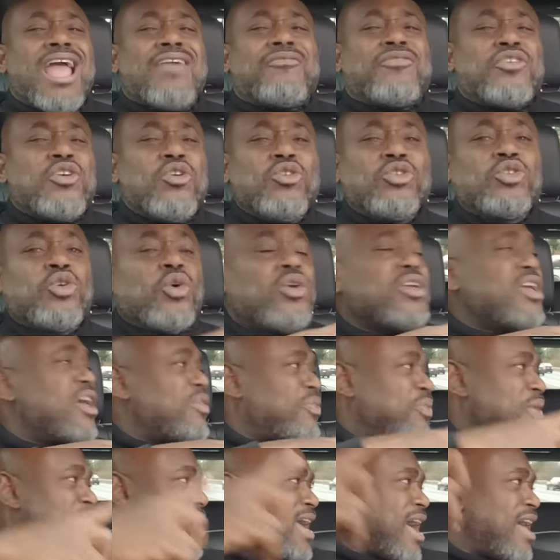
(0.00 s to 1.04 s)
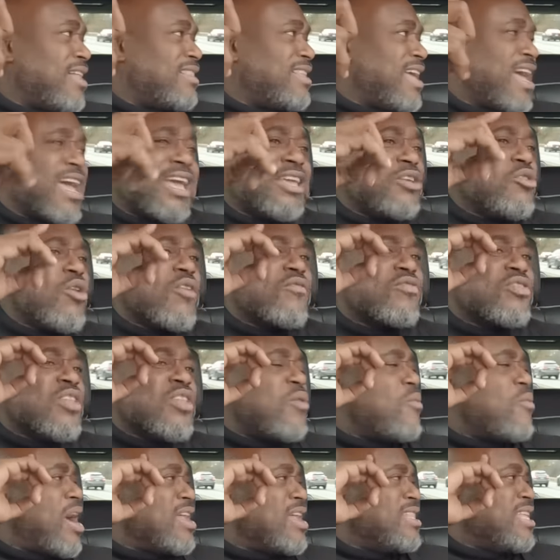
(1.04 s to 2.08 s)
If you do your thing out there, you have
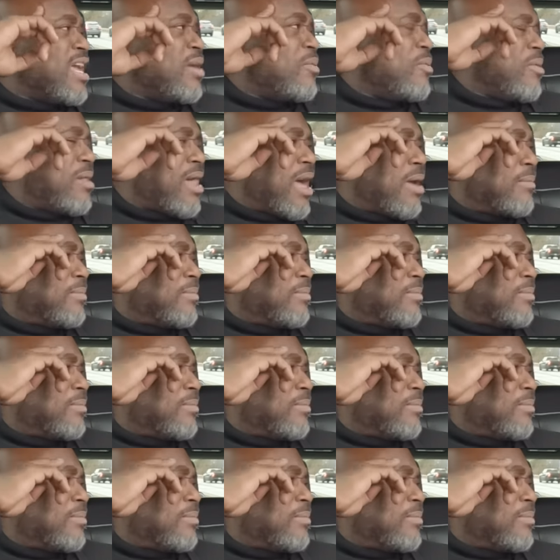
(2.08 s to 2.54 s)
no idea what